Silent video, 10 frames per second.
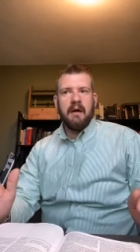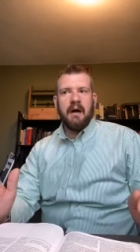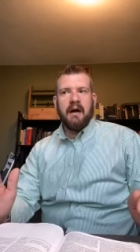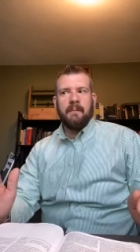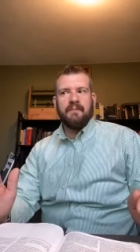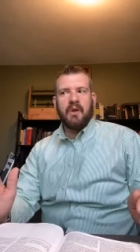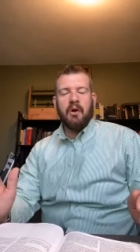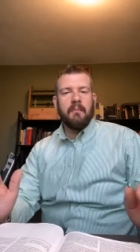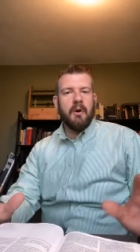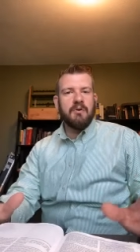Um,
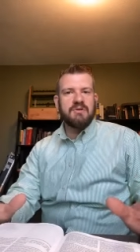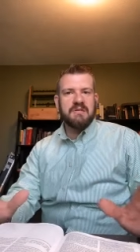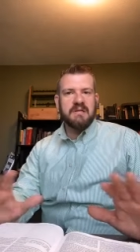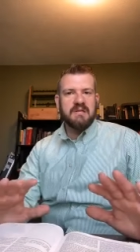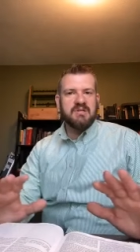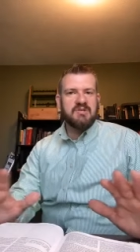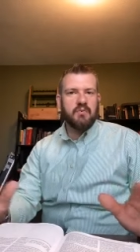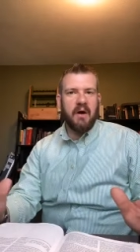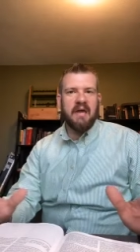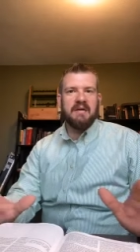our emotions can
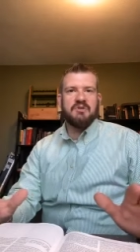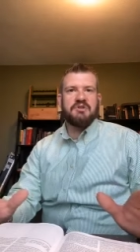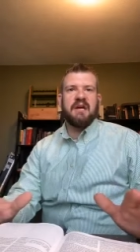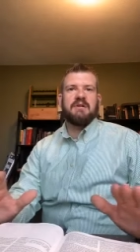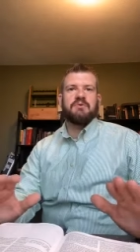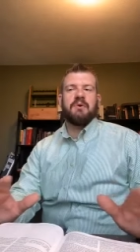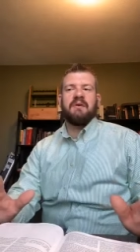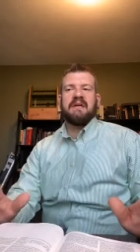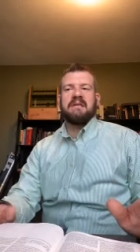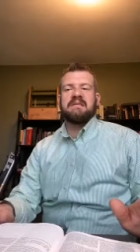sway and change
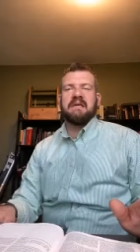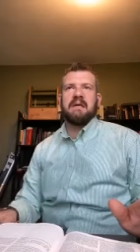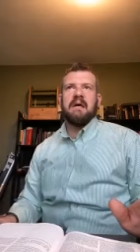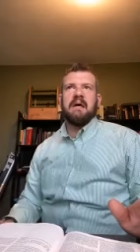real easy.